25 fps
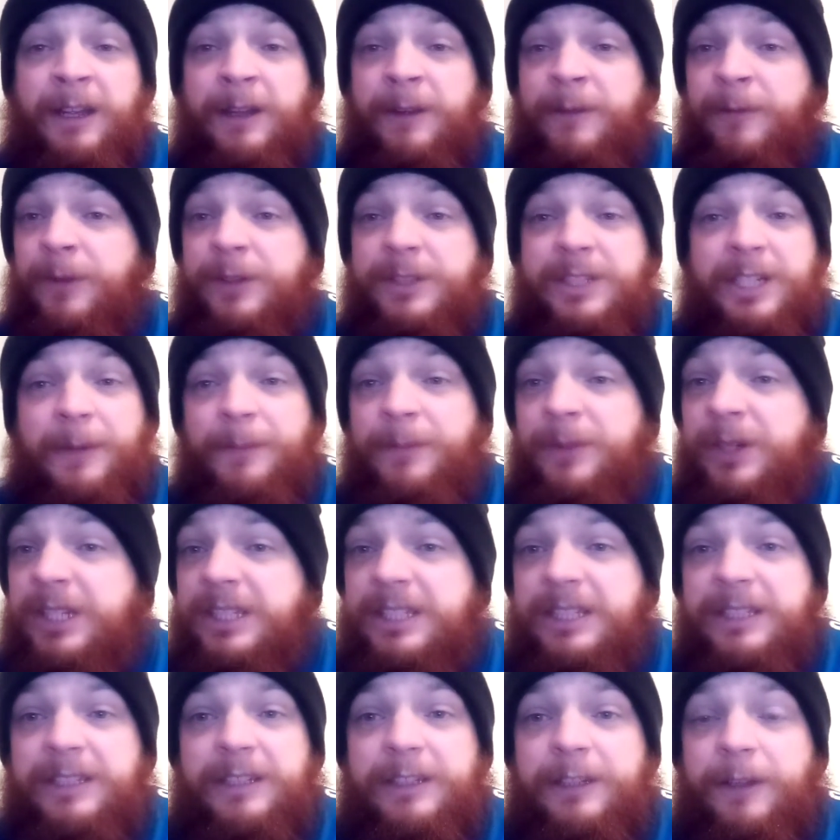For some
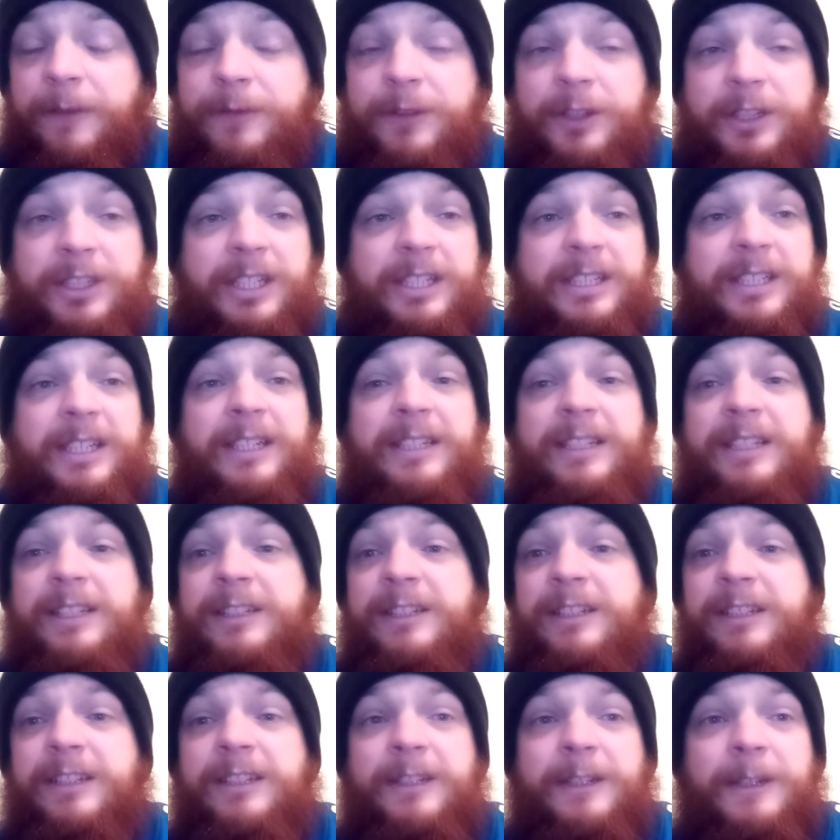reason, they've just decided
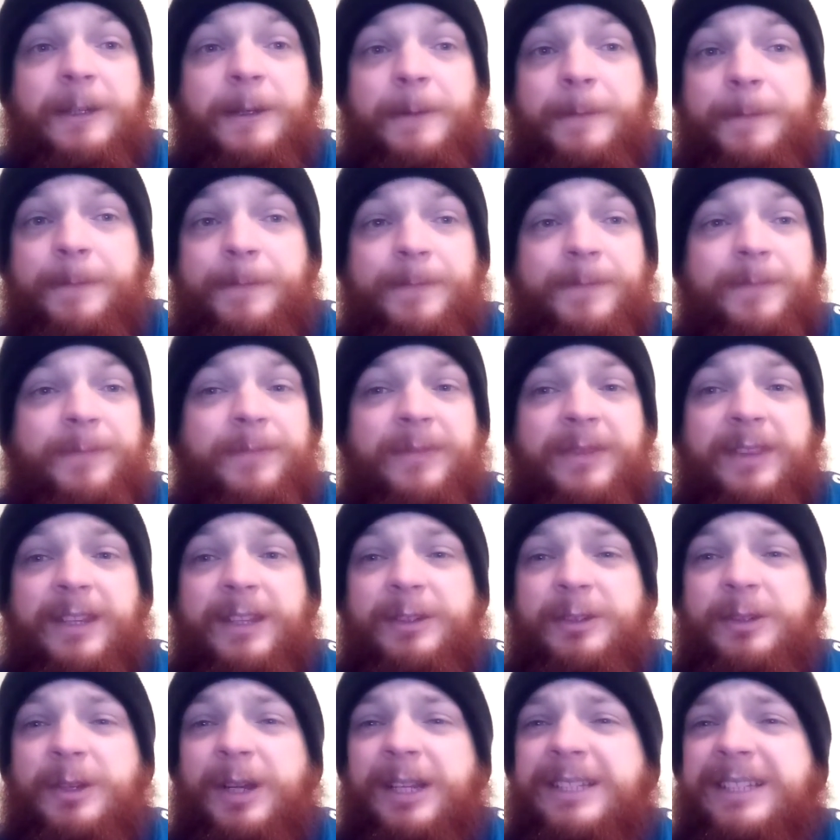to
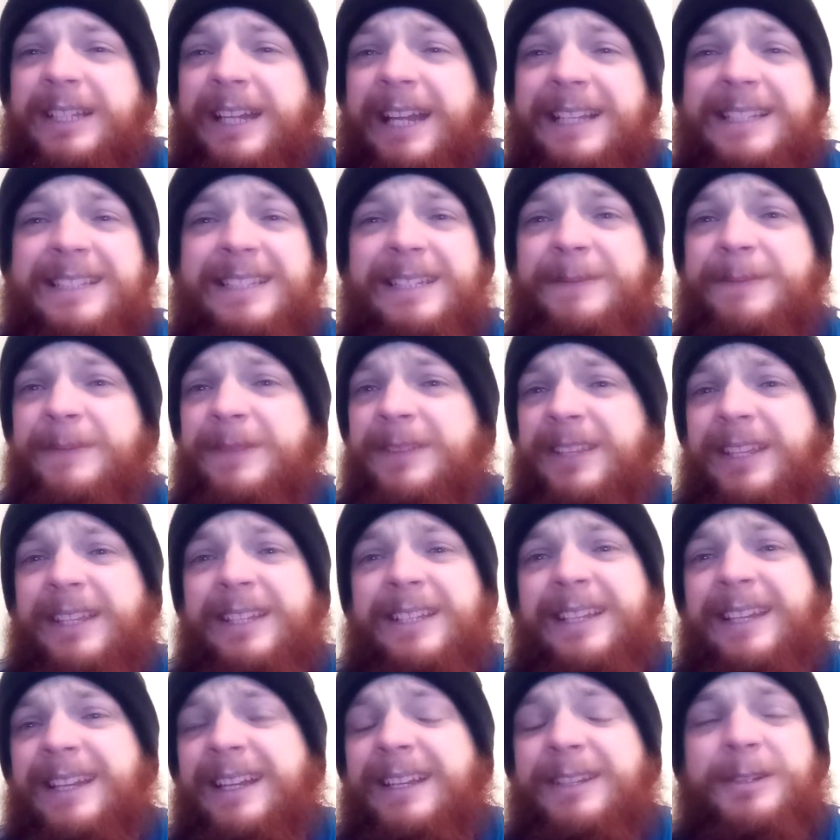do a tag team
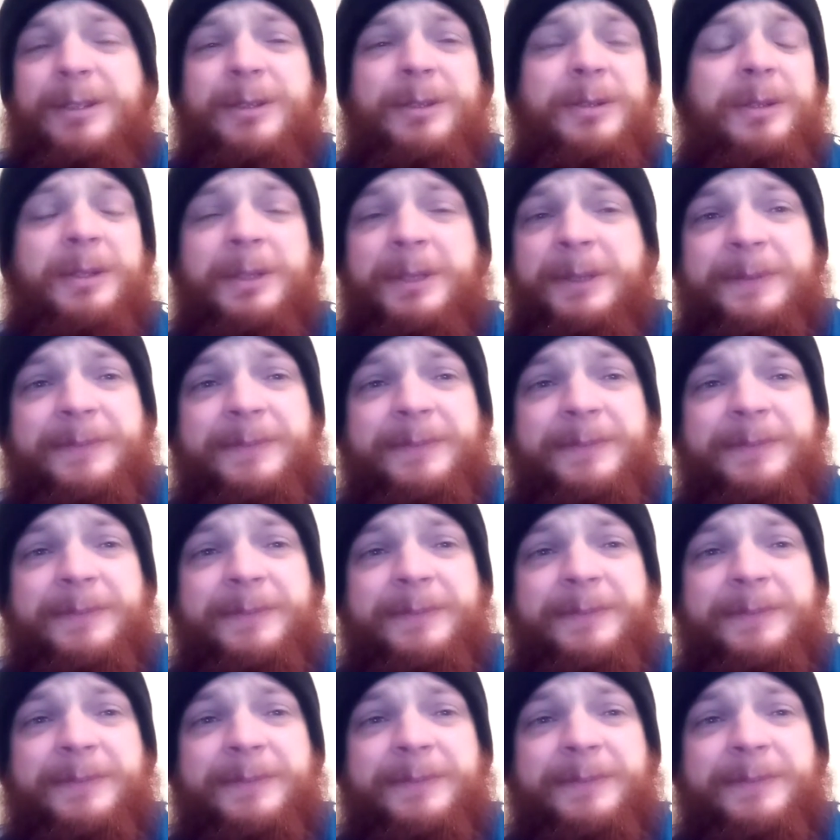thing. I don't know.